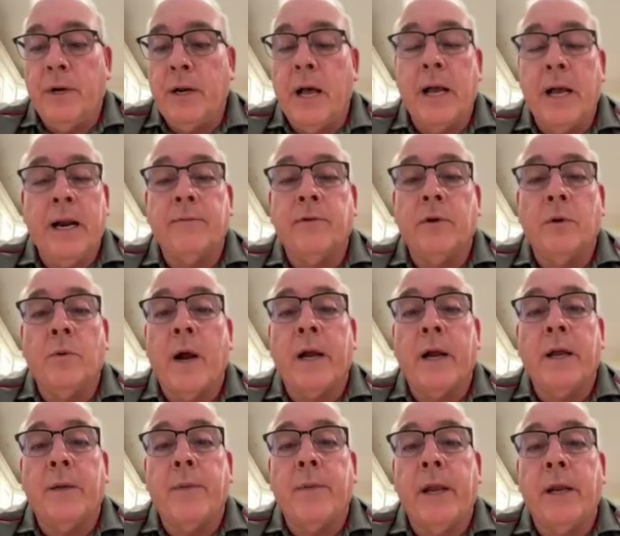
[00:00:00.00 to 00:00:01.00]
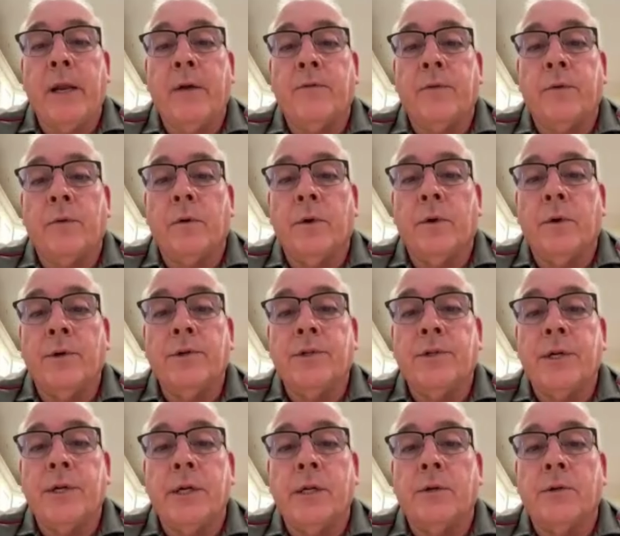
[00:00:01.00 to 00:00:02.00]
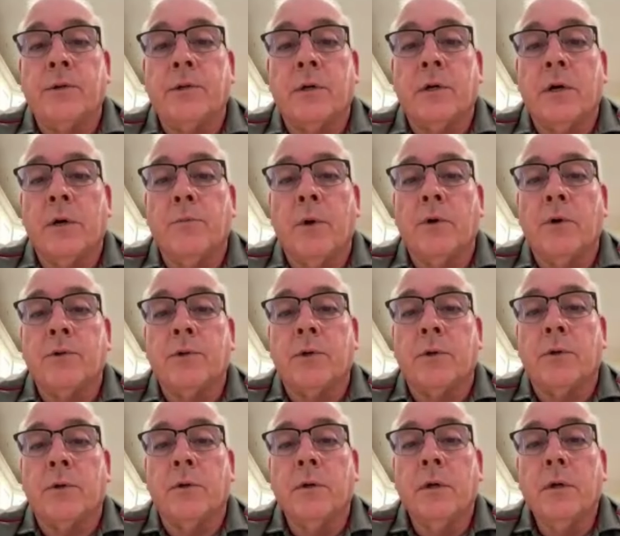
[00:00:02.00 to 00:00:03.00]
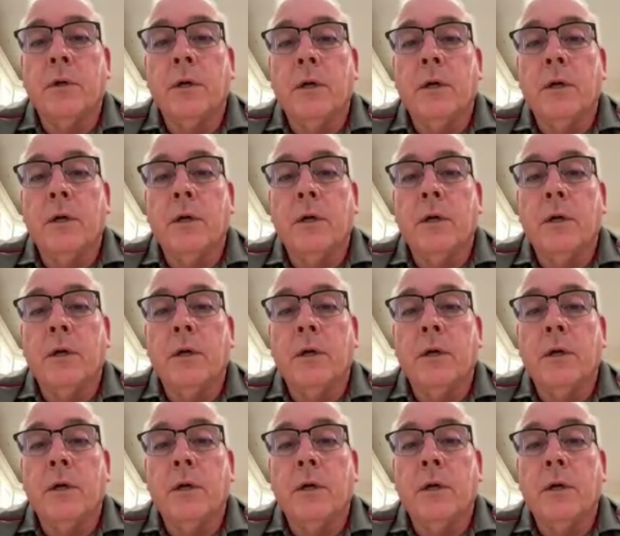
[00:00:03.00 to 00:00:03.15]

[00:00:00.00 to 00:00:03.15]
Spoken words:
not ever recommend it for New Zealand's or commercial